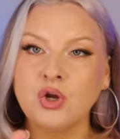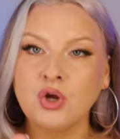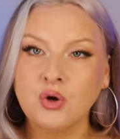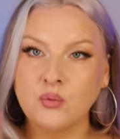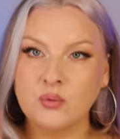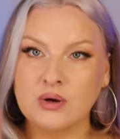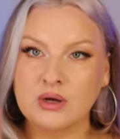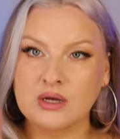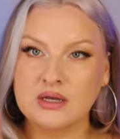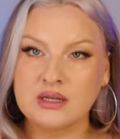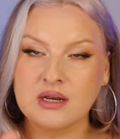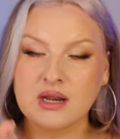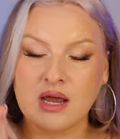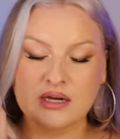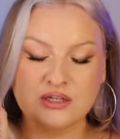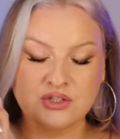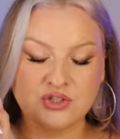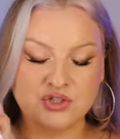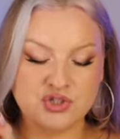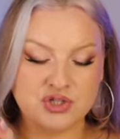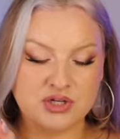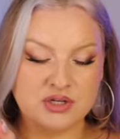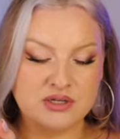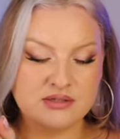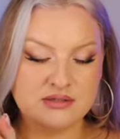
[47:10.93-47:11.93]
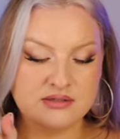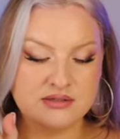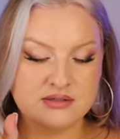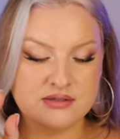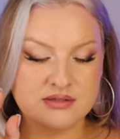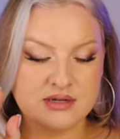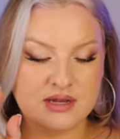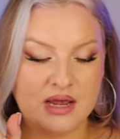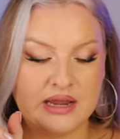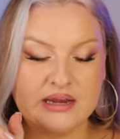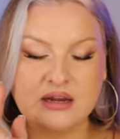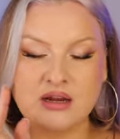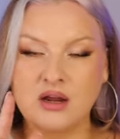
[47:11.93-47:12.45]
know what? I
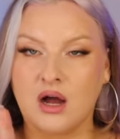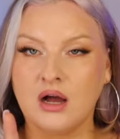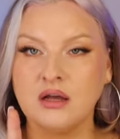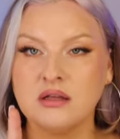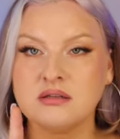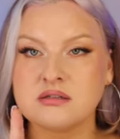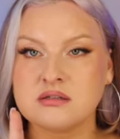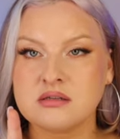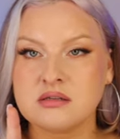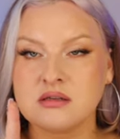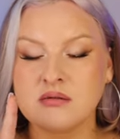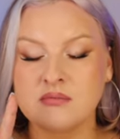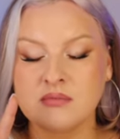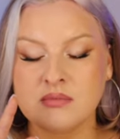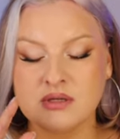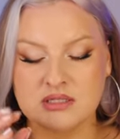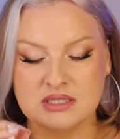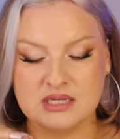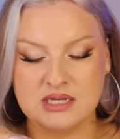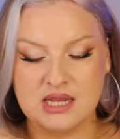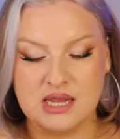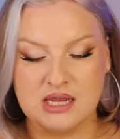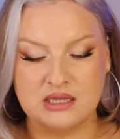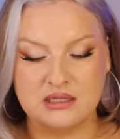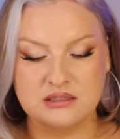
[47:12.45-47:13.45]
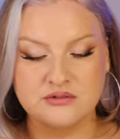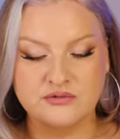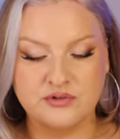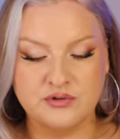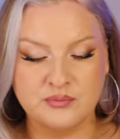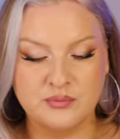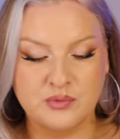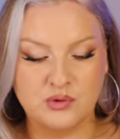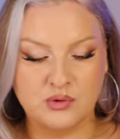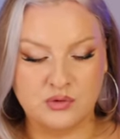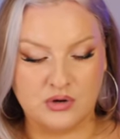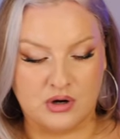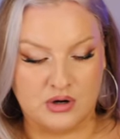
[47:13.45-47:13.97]
got some decants
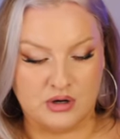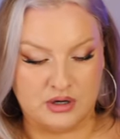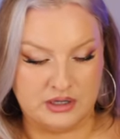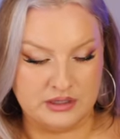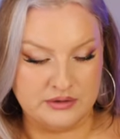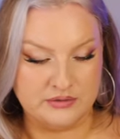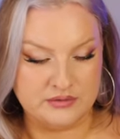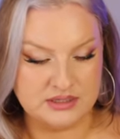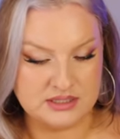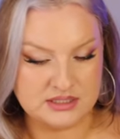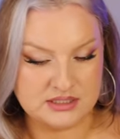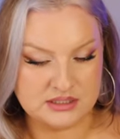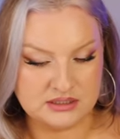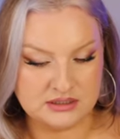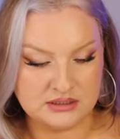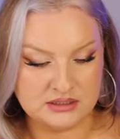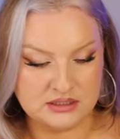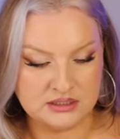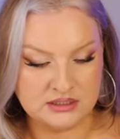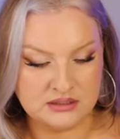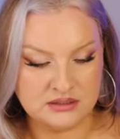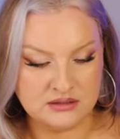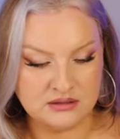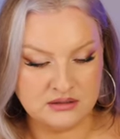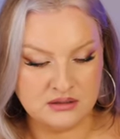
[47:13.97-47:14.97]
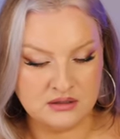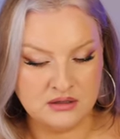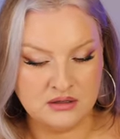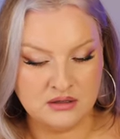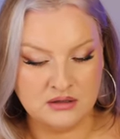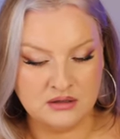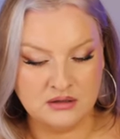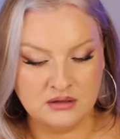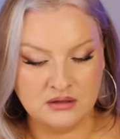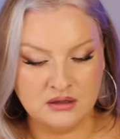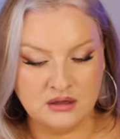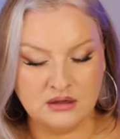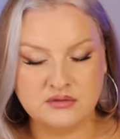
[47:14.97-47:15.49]
from Bulgari recently.
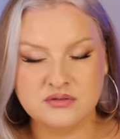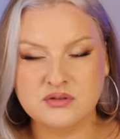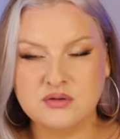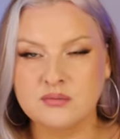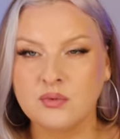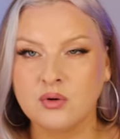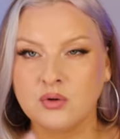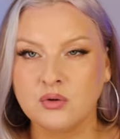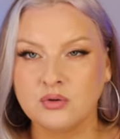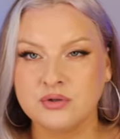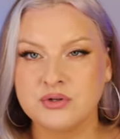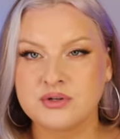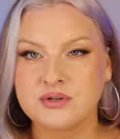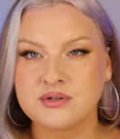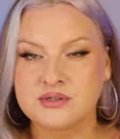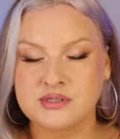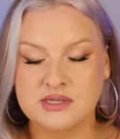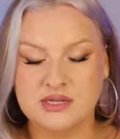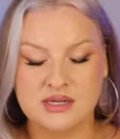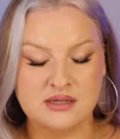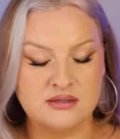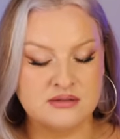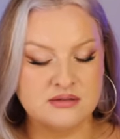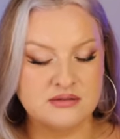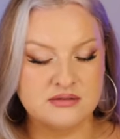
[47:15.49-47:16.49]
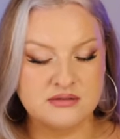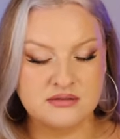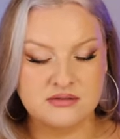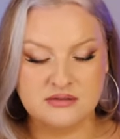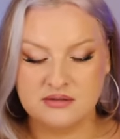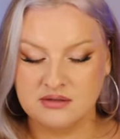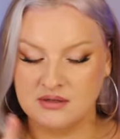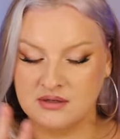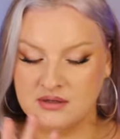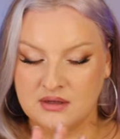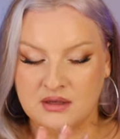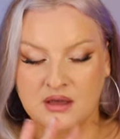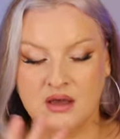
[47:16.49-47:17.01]
Some older scents.
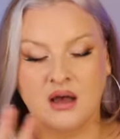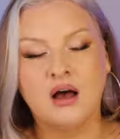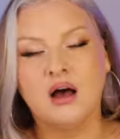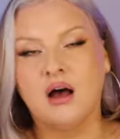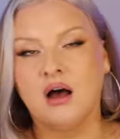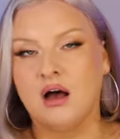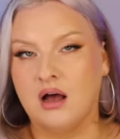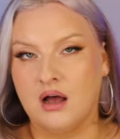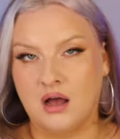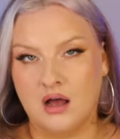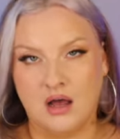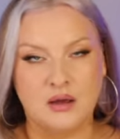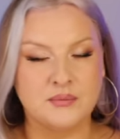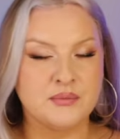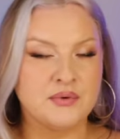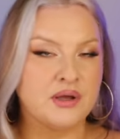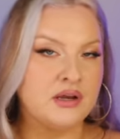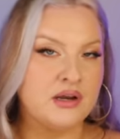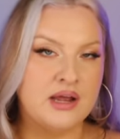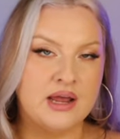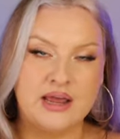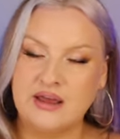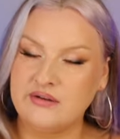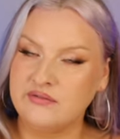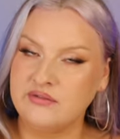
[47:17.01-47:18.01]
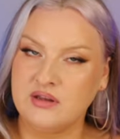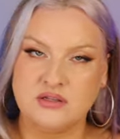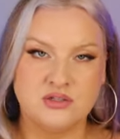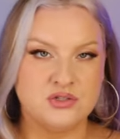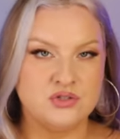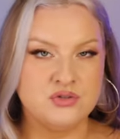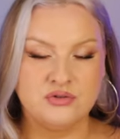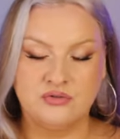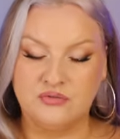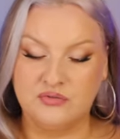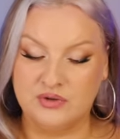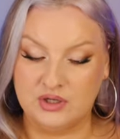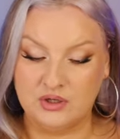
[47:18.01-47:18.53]
I have yet to
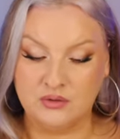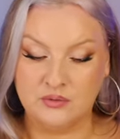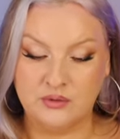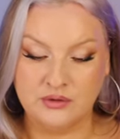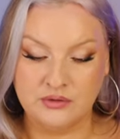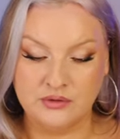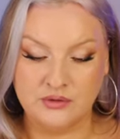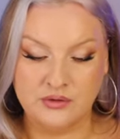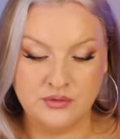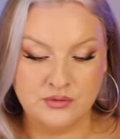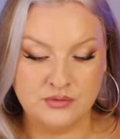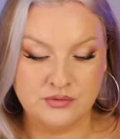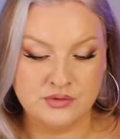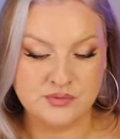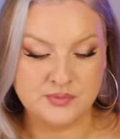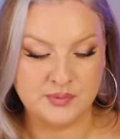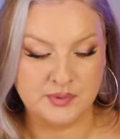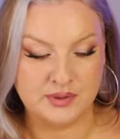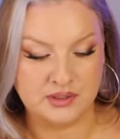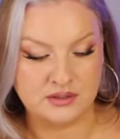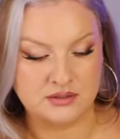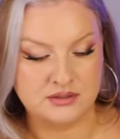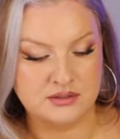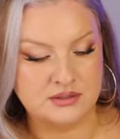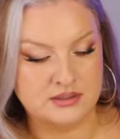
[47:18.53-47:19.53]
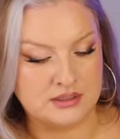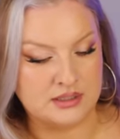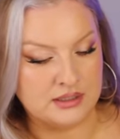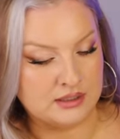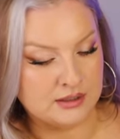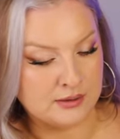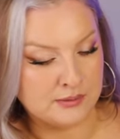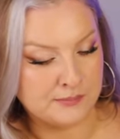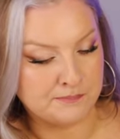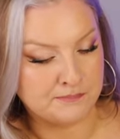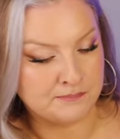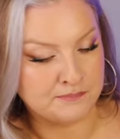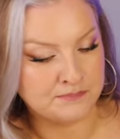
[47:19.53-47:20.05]
do a video on those, but
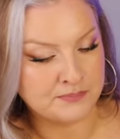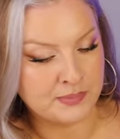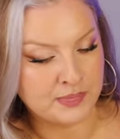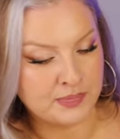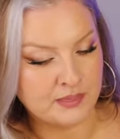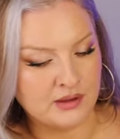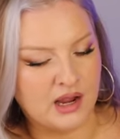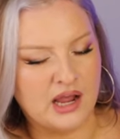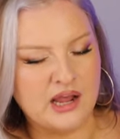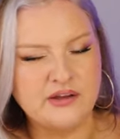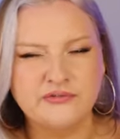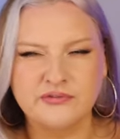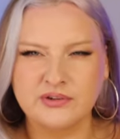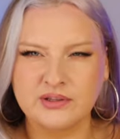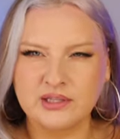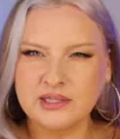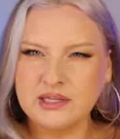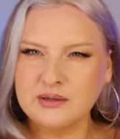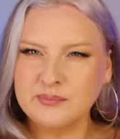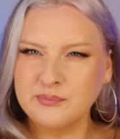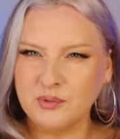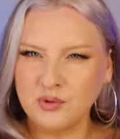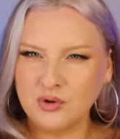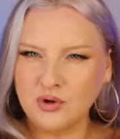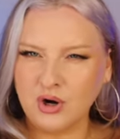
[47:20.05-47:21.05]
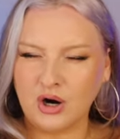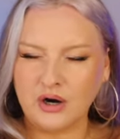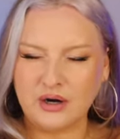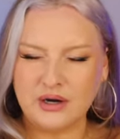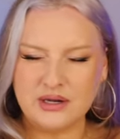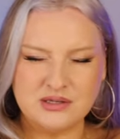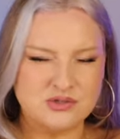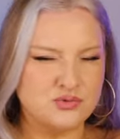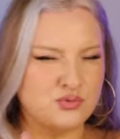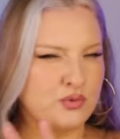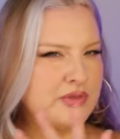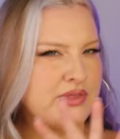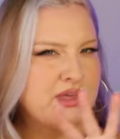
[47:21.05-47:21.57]
I feel like Bulgari
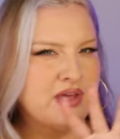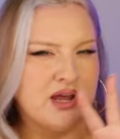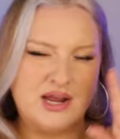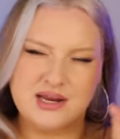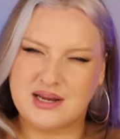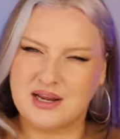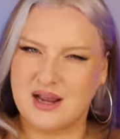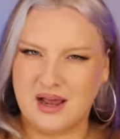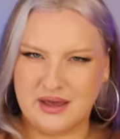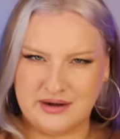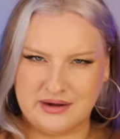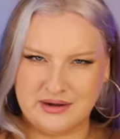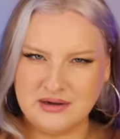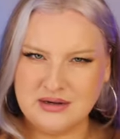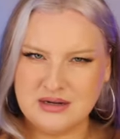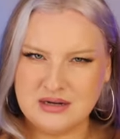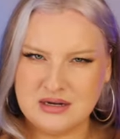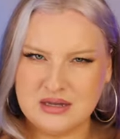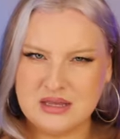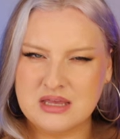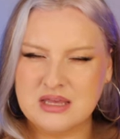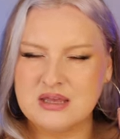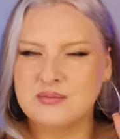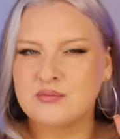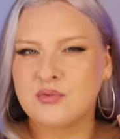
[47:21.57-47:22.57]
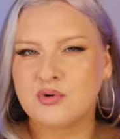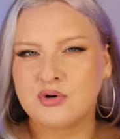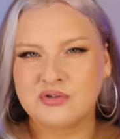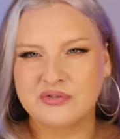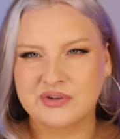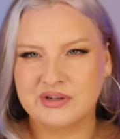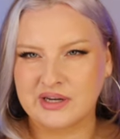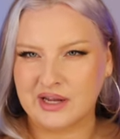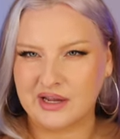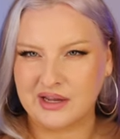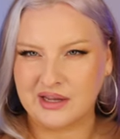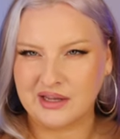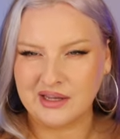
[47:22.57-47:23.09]
is one that I kind of need to keep more of
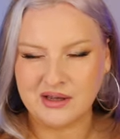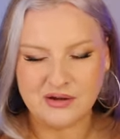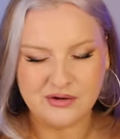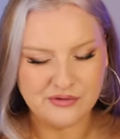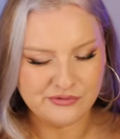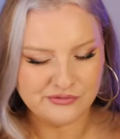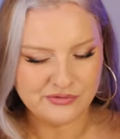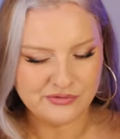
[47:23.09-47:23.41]
an eye out